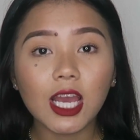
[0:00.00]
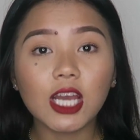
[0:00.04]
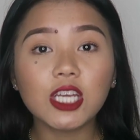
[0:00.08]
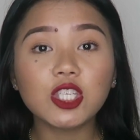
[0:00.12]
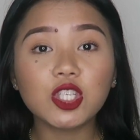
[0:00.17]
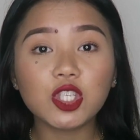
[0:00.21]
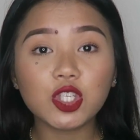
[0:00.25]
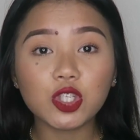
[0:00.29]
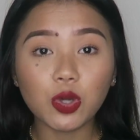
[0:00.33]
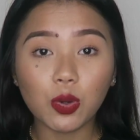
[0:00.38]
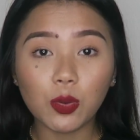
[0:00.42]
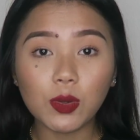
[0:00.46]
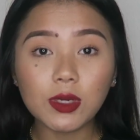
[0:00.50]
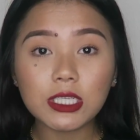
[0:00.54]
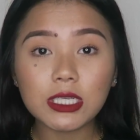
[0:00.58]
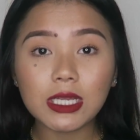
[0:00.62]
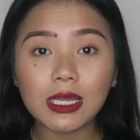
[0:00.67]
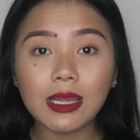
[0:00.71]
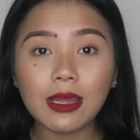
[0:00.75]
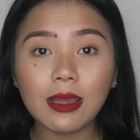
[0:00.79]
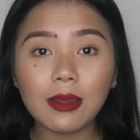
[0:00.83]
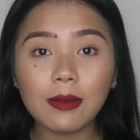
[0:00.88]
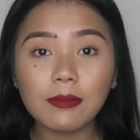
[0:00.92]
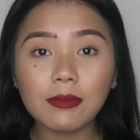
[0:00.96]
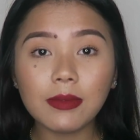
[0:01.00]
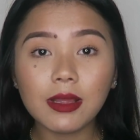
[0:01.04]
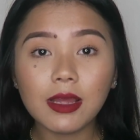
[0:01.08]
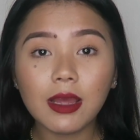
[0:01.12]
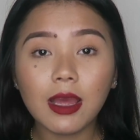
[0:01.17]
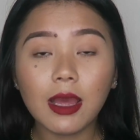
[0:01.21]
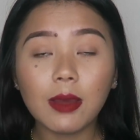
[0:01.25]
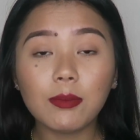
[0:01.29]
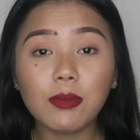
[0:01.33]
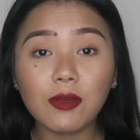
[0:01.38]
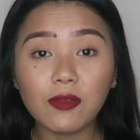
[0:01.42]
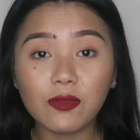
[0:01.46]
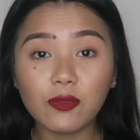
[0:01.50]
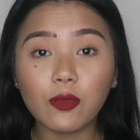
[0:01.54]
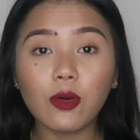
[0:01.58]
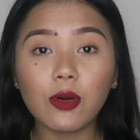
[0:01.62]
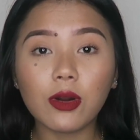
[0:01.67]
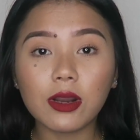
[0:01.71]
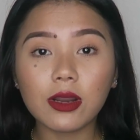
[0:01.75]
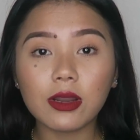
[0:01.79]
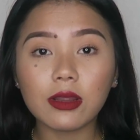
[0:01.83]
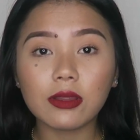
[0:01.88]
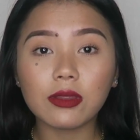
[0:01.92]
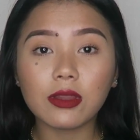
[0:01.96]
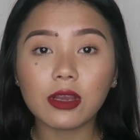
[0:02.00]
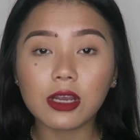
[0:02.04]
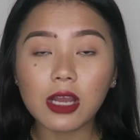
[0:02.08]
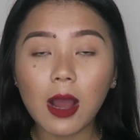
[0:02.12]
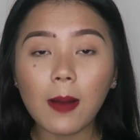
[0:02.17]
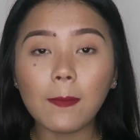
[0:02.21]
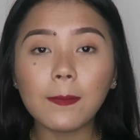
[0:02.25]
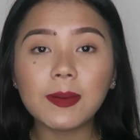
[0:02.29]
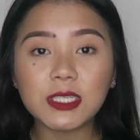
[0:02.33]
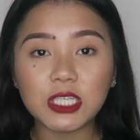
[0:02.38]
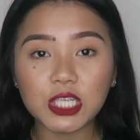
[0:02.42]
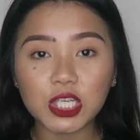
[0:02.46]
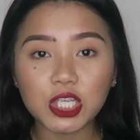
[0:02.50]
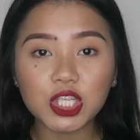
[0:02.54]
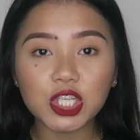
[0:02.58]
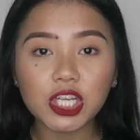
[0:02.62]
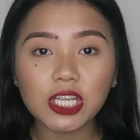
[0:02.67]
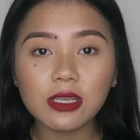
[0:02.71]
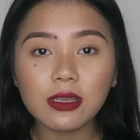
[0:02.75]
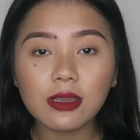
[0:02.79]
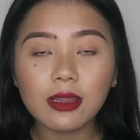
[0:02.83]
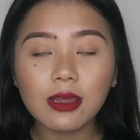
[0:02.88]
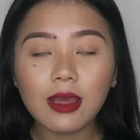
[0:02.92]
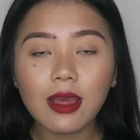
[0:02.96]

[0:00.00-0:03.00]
and show it to him before the competition.